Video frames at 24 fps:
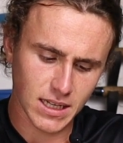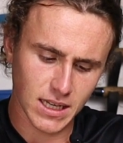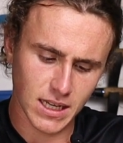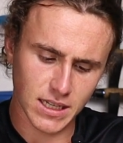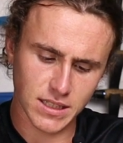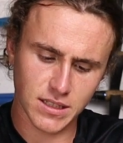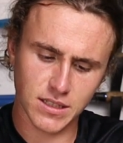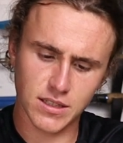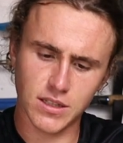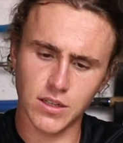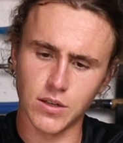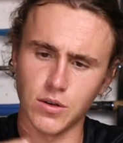
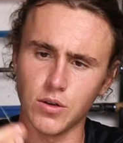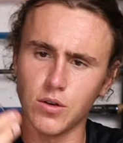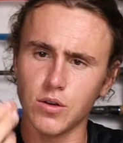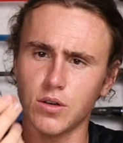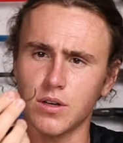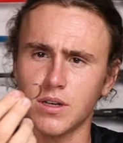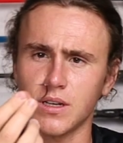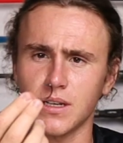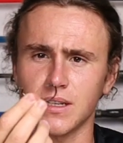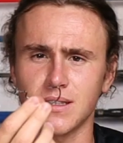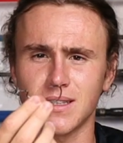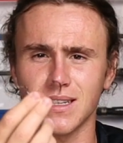it's the
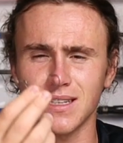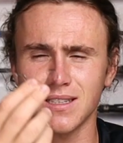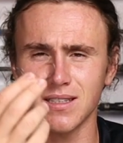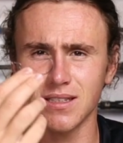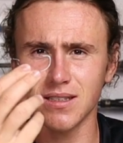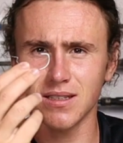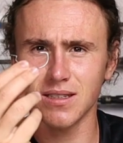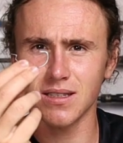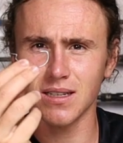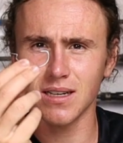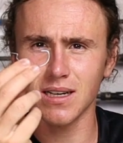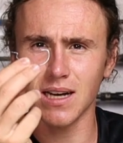hook. This
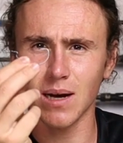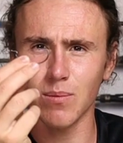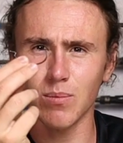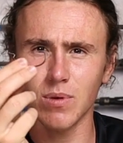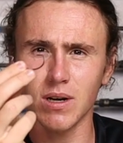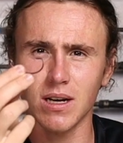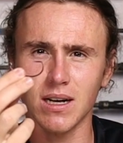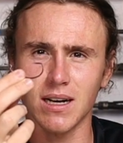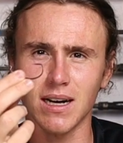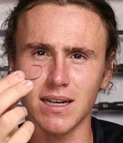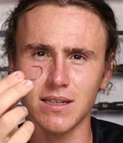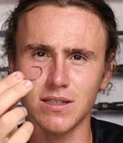is a
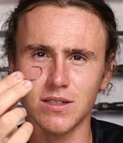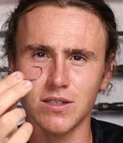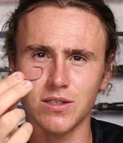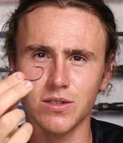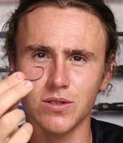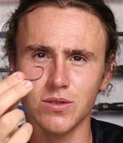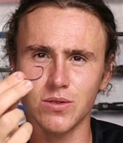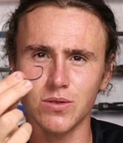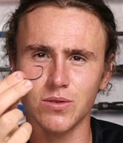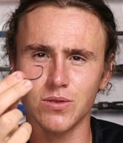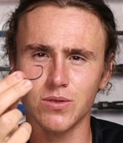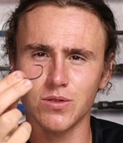
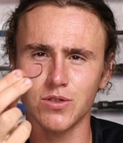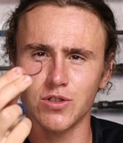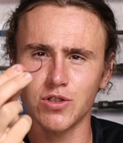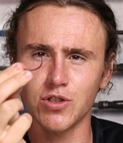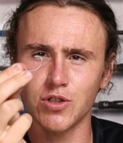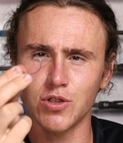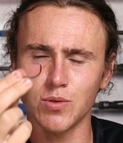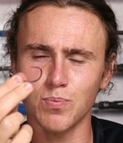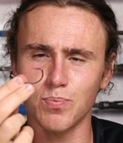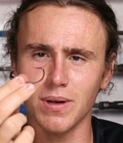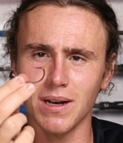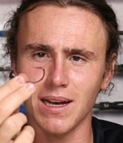Gamakatsu
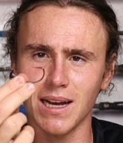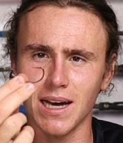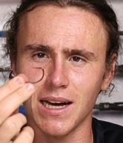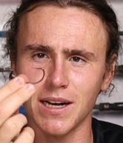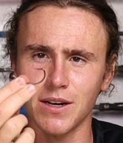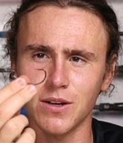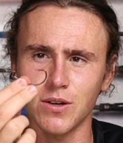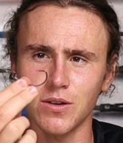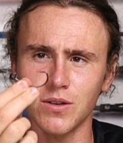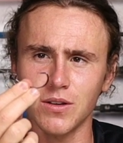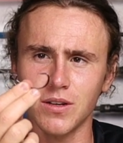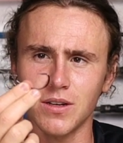
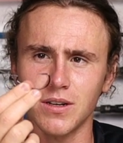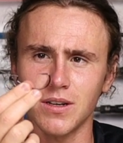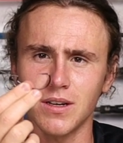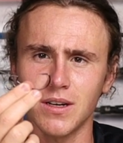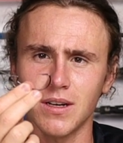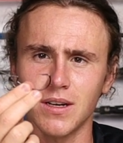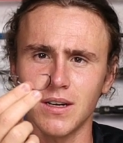Superline hook.